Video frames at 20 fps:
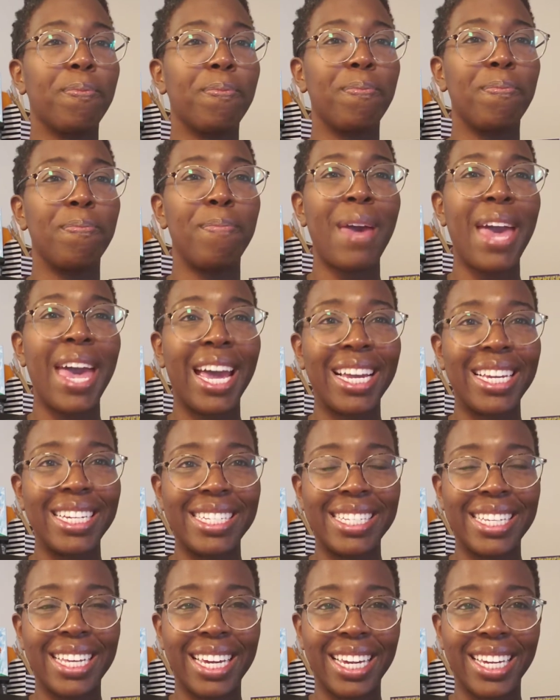
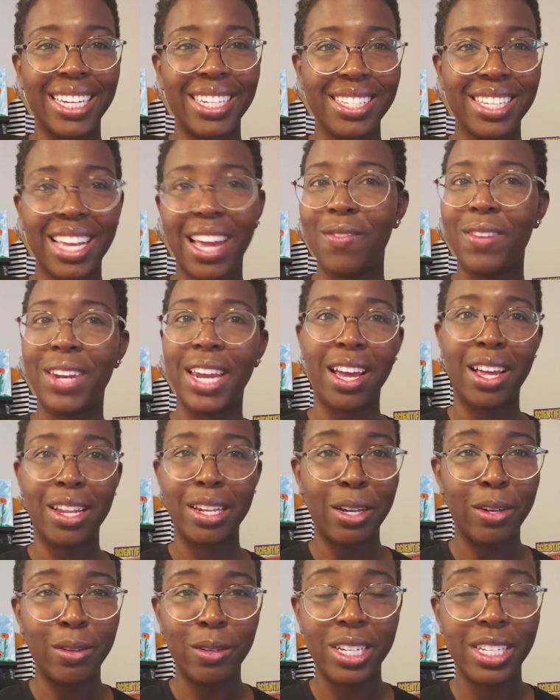magazines. I've
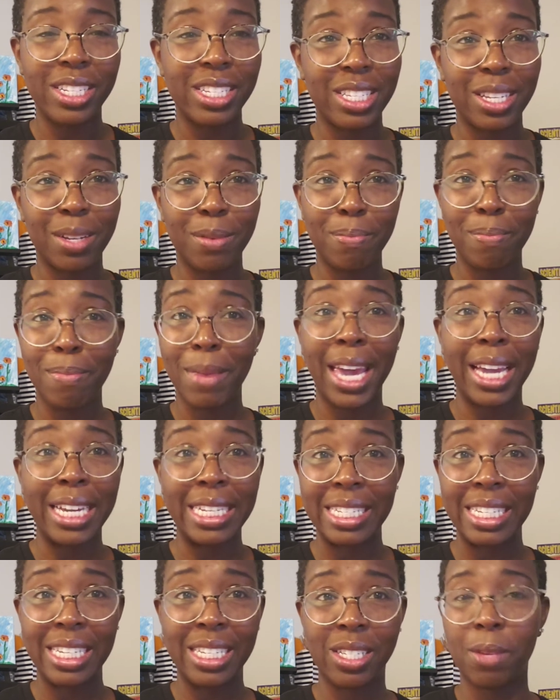downloaded some
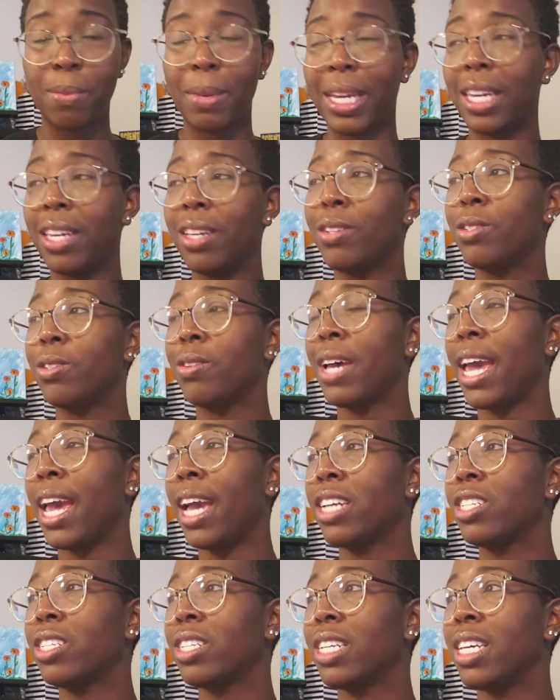magazines on my Kindle
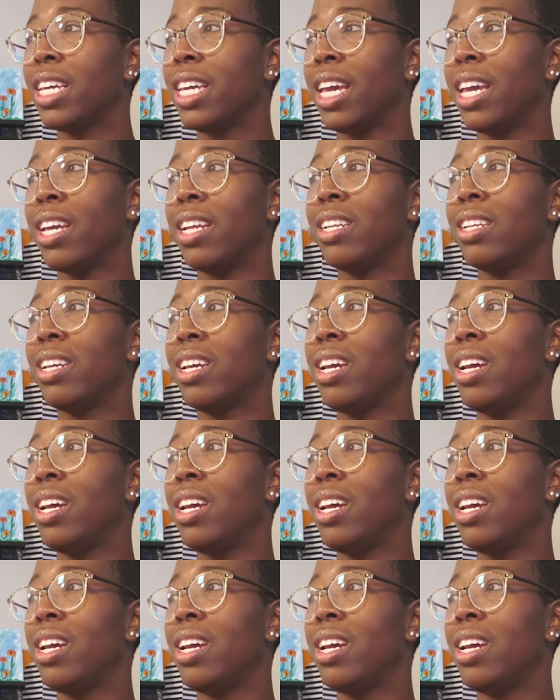actually, and